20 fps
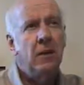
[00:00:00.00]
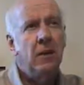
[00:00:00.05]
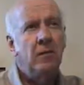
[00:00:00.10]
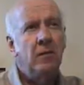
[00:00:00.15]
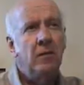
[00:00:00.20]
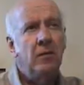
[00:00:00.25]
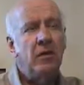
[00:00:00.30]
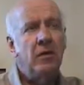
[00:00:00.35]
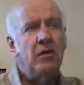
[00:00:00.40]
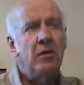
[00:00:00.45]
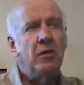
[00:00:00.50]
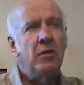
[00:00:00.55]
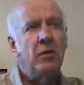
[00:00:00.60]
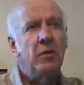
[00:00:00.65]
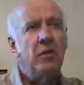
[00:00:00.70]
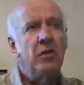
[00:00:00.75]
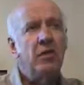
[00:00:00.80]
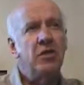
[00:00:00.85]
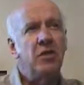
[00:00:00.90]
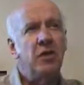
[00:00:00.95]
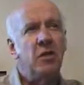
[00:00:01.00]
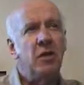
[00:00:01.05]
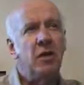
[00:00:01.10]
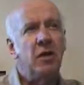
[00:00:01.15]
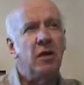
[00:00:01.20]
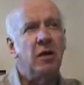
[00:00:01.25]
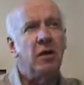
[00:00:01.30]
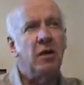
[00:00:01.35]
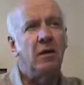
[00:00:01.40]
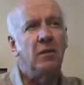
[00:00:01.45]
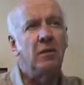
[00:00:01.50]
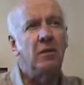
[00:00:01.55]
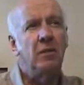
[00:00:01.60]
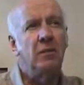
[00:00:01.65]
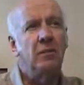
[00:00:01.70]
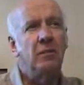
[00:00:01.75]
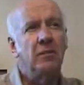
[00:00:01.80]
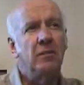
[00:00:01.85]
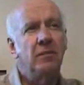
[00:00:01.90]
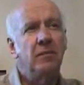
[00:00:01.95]
I remember a situation where
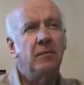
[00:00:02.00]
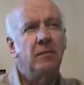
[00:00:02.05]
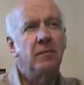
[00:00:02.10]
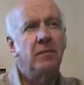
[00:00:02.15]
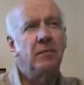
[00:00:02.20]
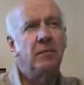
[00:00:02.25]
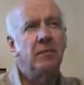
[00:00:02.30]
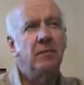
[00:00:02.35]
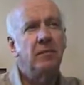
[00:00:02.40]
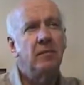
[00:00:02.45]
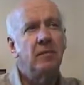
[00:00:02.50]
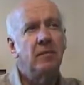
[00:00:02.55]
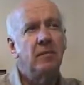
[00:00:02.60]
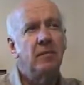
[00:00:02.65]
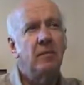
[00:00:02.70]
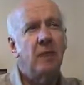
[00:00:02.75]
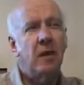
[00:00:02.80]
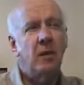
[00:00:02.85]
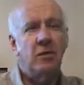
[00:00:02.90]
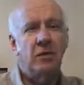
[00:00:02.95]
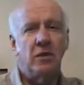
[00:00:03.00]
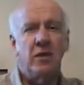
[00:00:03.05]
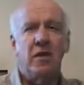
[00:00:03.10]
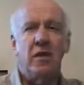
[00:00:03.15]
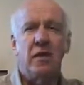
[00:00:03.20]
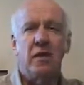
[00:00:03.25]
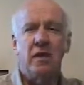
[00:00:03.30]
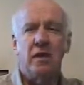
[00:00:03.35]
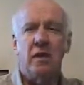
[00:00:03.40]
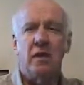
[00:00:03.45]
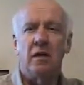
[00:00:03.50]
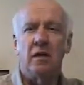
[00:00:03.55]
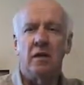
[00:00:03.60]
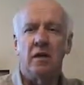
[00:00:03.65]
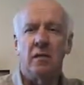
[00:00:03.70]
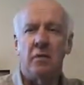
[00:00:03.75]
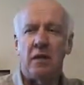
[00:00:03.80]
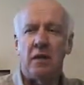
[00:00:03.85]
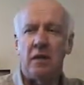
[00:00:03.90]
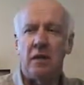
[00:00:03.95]
I was leading a young
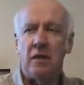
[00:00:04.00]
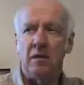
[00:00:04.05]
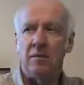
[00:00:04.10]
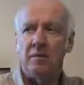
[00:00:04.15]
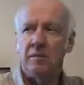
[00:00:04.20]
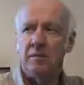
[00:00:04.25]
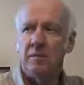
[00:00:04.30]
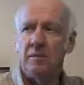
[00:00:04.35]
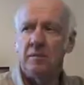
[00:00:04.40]
company,